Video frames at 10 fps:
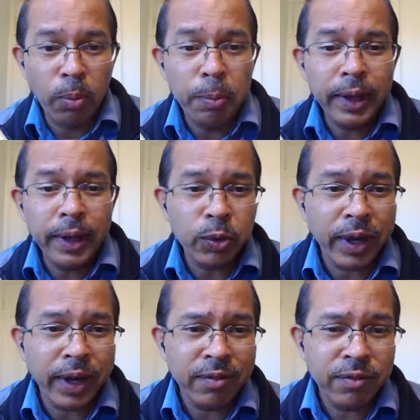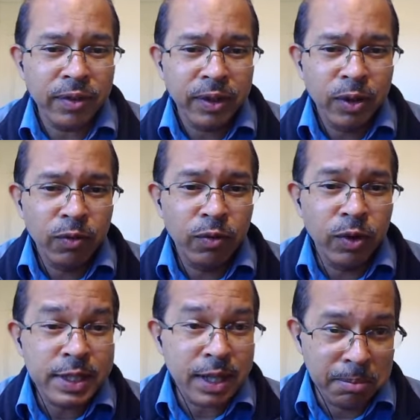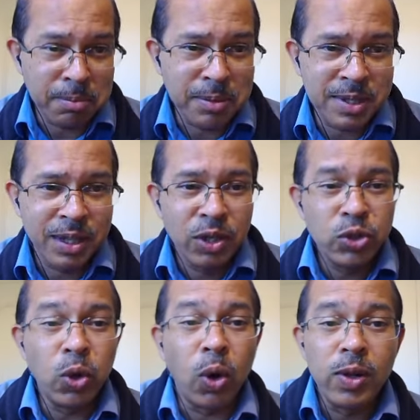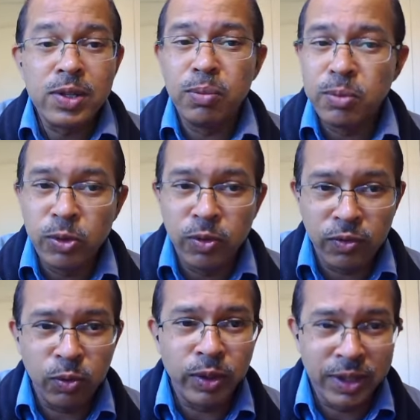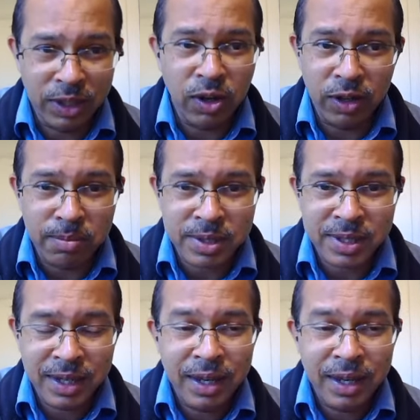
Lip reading: that you have for sums to also move with the columns.